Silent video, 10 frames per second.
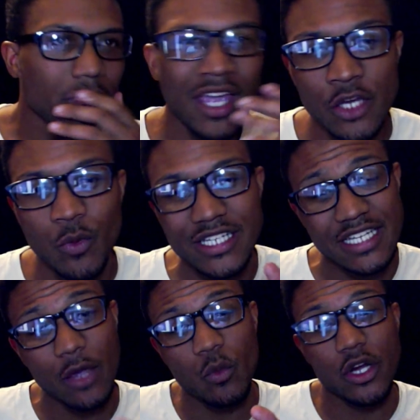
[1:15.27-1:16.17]
anyway,
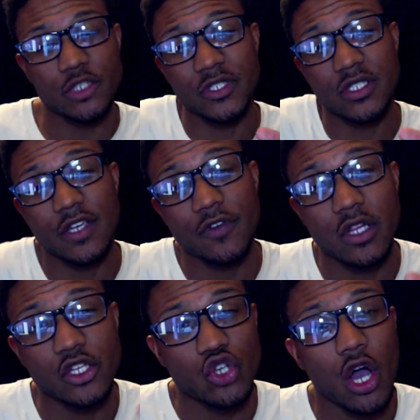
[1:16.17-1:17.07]
today we are
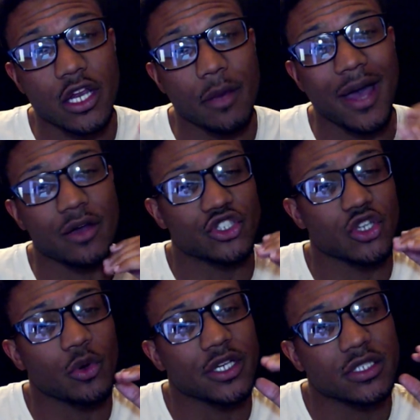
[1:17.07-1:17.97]
specifically talking about
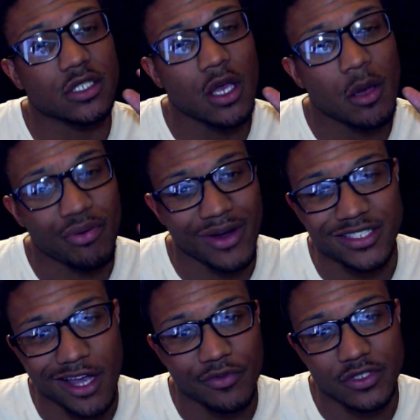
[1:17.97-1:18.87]
Sony's press
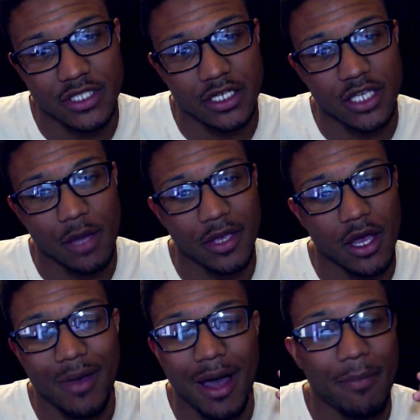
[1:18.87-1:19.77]
conference that is coming
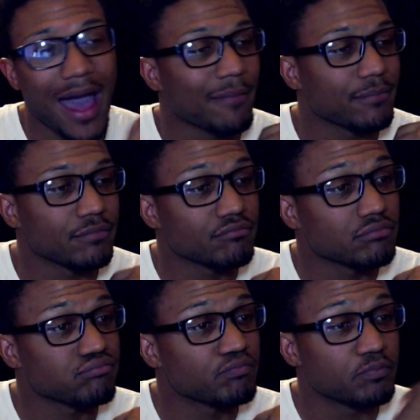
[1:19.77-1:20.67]
up. I'm
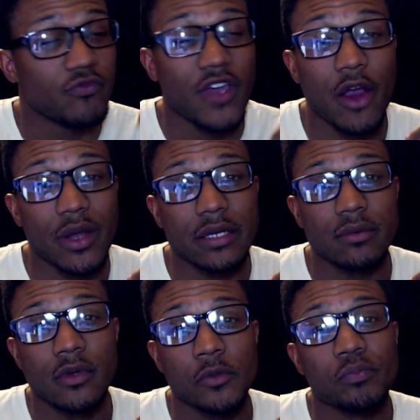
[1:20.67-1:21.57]
very
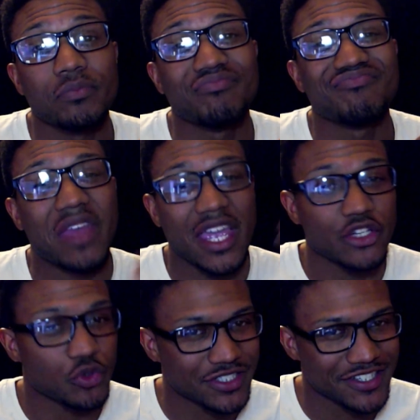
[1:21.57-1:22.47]

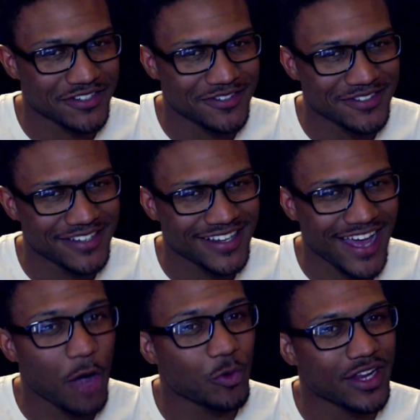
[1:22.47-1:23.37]
interested,
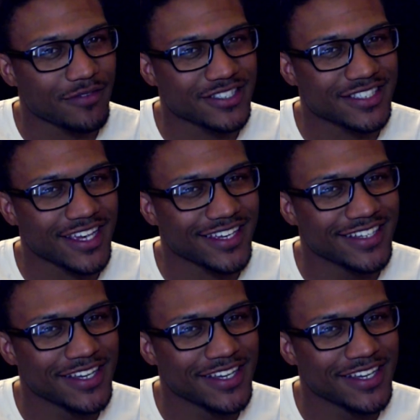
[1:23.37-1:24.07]
I would have to say,